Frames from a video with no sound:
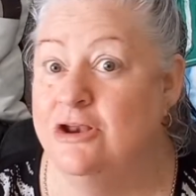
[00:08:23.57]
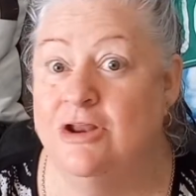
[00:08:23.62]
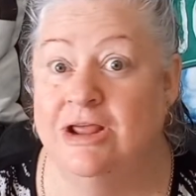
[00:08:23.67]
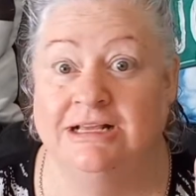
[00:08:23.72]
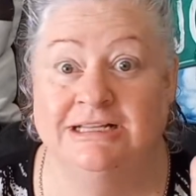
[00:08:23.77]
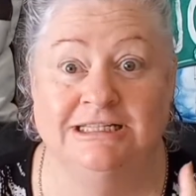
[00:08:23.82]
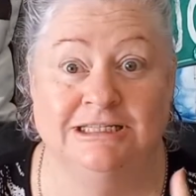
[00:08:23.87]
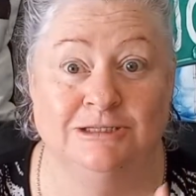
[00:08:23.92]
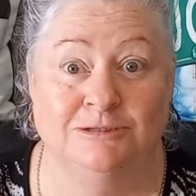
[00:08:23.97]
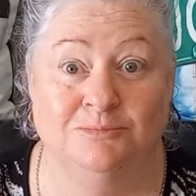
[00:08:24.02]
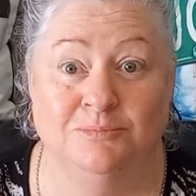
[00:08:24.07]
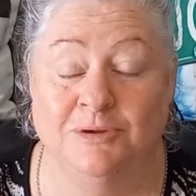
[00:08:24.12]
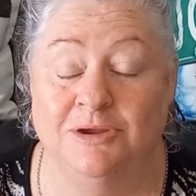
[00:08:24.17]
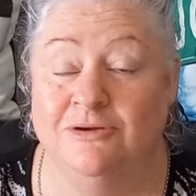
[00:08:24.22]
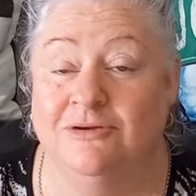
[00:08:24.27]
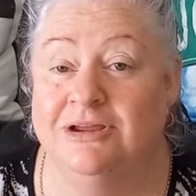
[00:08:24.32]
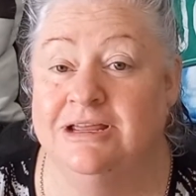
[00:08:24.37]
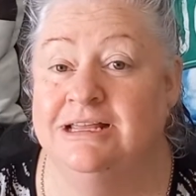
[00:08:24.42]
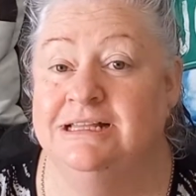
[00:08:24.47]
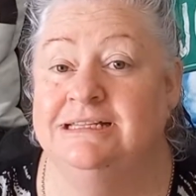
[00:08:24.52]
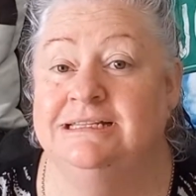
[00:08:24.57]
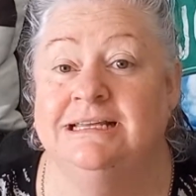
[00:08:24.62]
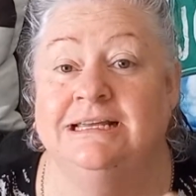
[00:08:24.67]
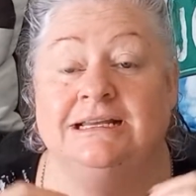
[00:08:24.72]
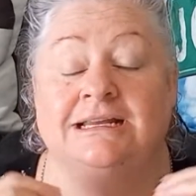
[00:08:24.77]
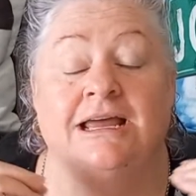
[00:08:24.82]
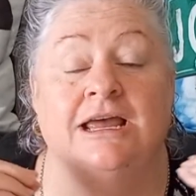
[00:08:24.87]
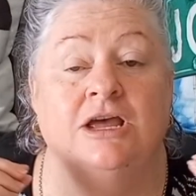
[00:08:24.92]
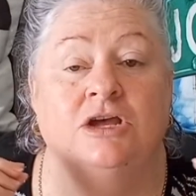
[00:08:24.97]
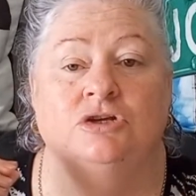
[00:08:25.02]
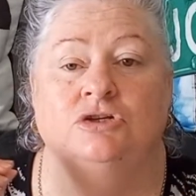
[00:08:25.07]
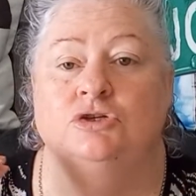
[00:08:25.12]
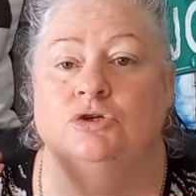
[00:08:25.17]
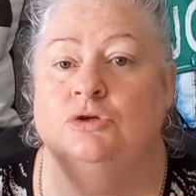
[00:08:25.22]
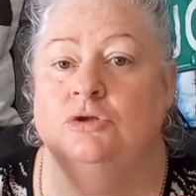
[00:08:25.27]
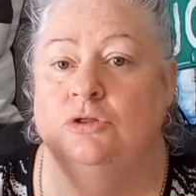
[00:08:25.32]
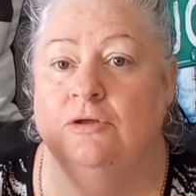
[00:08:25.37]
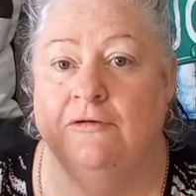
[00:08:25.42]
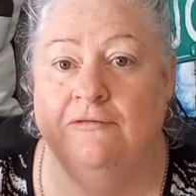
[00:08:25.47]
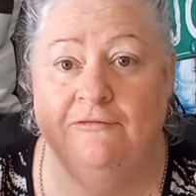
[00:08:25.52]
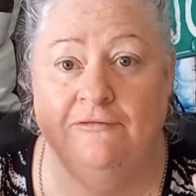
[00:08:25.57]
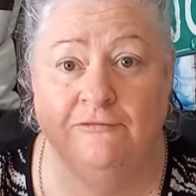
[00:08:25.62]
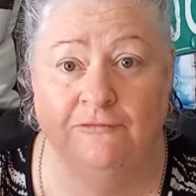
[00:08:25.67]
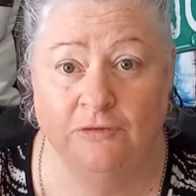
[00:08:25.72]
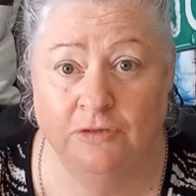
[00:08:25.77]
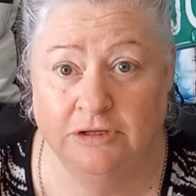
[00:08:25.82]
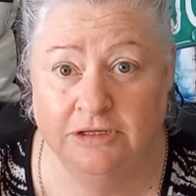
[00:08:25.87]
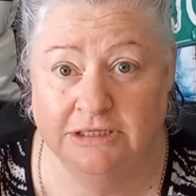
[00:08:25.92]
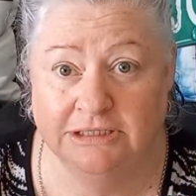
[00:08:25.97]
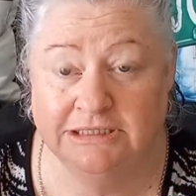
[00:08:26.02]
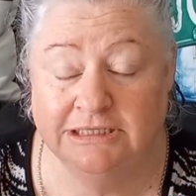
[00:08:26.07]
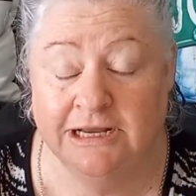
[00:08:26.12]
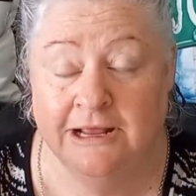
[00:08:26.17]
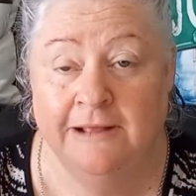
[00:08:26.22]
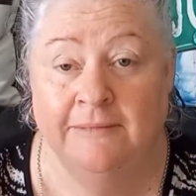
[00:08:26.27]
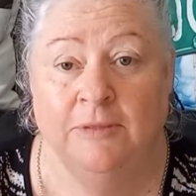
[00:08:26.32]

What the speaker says: experience it to the fullest